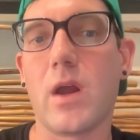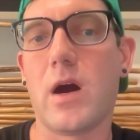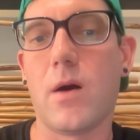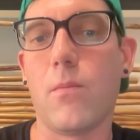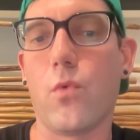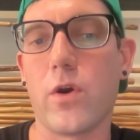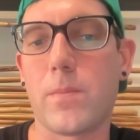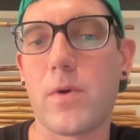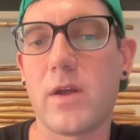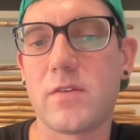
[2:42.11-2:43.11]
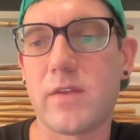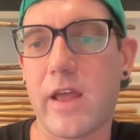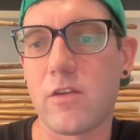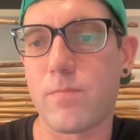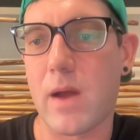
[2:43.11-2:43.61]
Um, WordPress
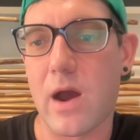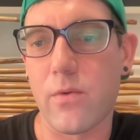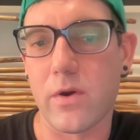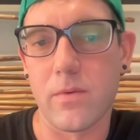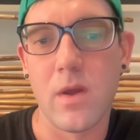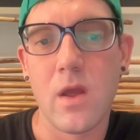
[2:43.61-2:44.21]
has powered